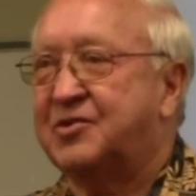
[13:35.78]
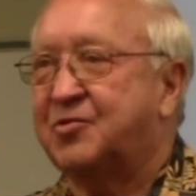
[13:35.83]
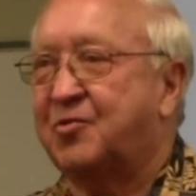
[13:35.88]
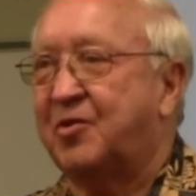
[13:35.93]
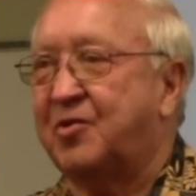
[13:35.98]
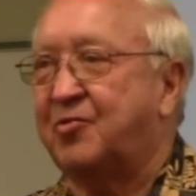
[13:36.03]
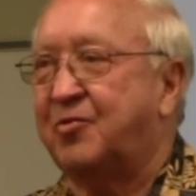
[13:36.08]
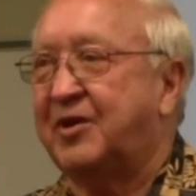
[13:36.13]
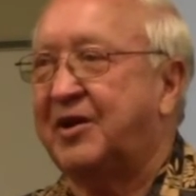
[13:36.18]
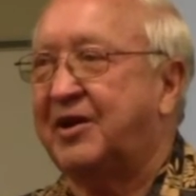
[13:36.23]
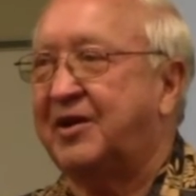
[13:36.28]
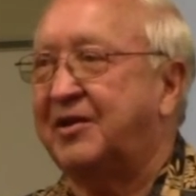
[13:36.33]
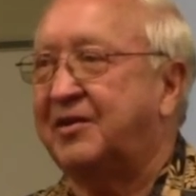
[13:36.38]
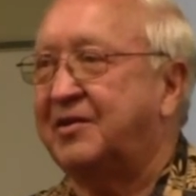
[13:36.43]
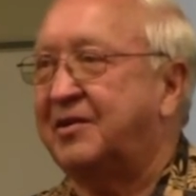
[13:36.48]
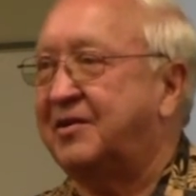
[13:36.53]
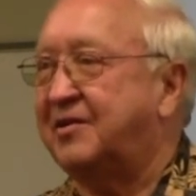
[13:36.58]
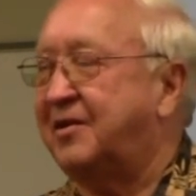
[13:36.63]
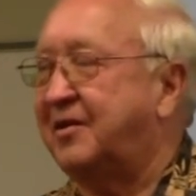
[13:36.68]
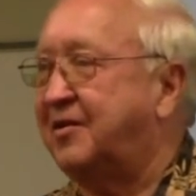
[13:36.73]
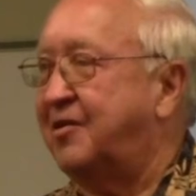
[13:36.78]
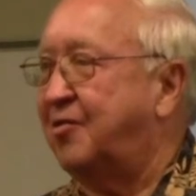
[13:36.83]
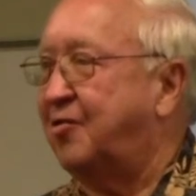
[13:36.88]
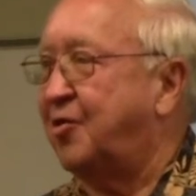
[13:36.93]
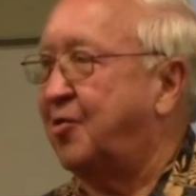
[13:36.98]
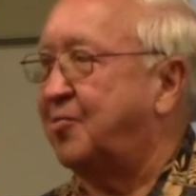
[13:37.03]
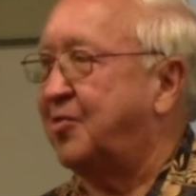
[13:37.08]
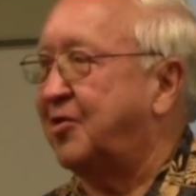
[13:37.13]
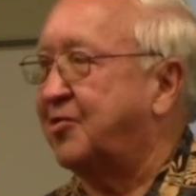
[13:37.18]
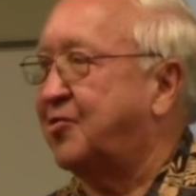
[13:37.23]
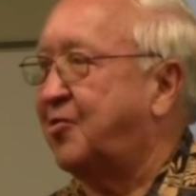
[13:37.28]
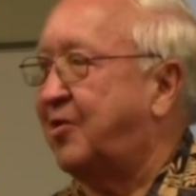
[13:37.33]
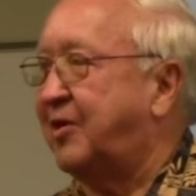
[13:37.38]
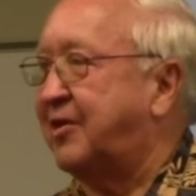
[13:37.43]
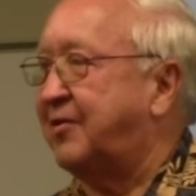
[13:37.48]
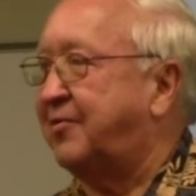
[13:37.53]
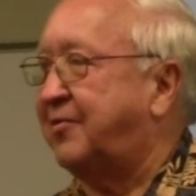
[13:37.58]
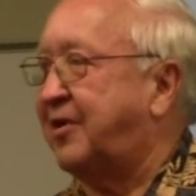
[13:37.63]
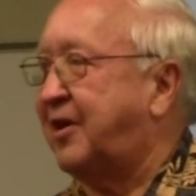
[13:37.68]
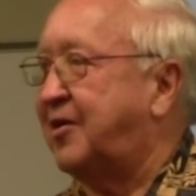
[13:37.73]
It's sort of that normal
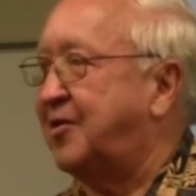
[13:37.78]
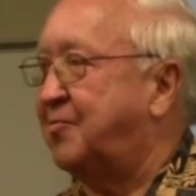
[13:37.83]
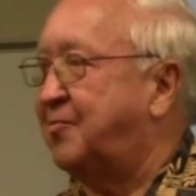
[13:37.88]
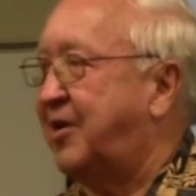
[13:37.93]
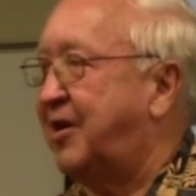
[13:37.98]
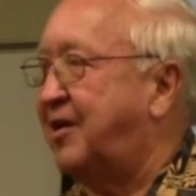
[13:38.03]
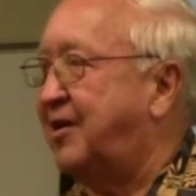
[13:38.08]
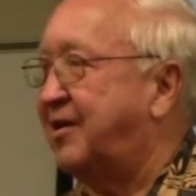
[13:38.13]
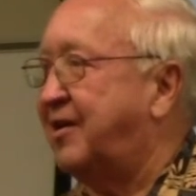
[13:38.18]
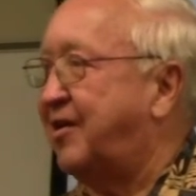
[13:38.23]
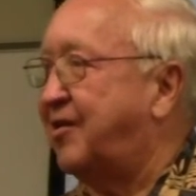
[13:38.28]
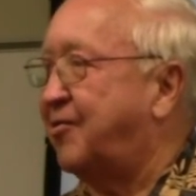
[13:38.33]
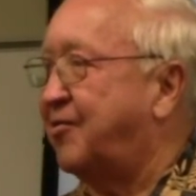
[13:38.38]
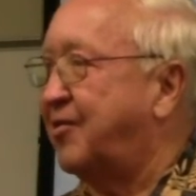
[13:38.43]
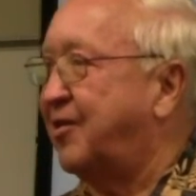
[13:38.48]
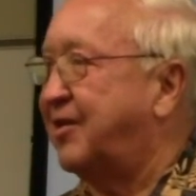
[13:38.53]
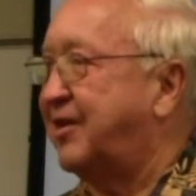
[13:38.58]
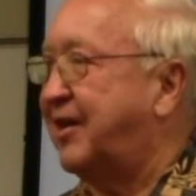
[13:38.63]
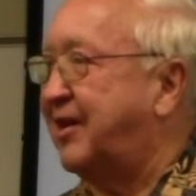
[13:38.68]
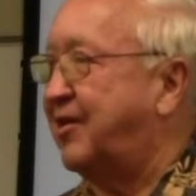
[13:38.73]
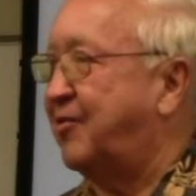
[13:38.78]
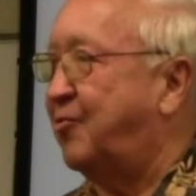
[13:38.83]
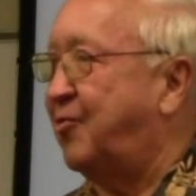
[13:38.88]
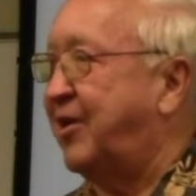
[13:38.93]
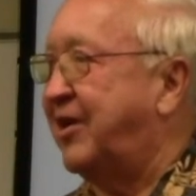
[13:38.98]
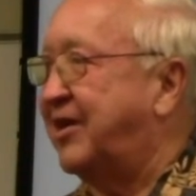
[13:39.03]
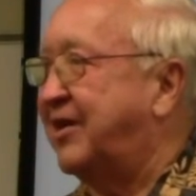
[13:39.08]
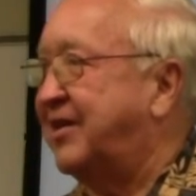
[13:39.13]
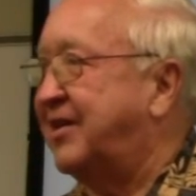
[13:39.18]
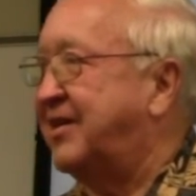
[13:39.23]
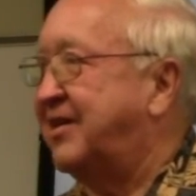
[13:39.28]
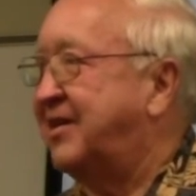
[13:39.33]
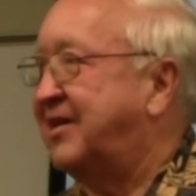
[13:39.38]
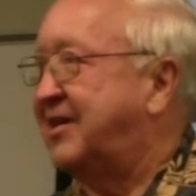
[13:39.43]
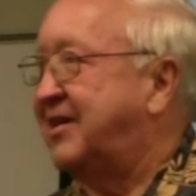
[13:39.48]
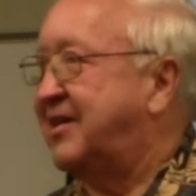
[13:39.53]
25-mile-an-hour day wind.